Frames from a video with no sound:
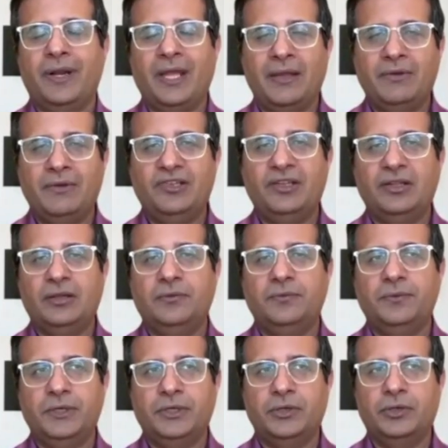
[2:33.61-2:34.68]
every single
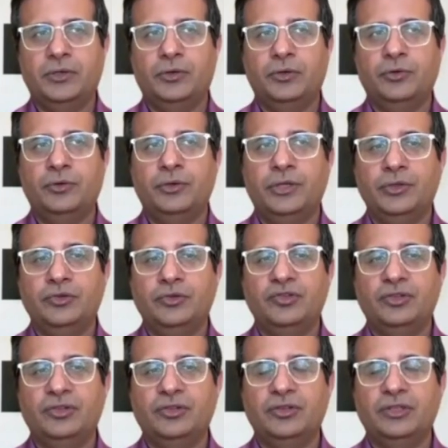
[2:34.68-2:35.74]
workload, reduce
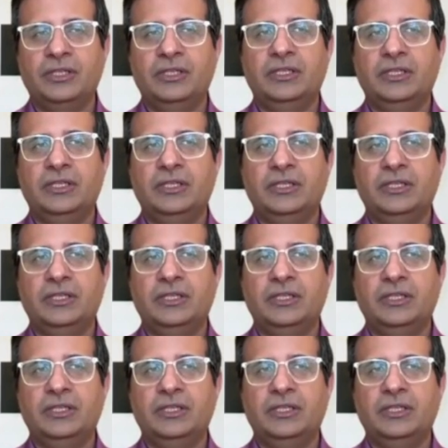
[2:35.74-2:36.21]
the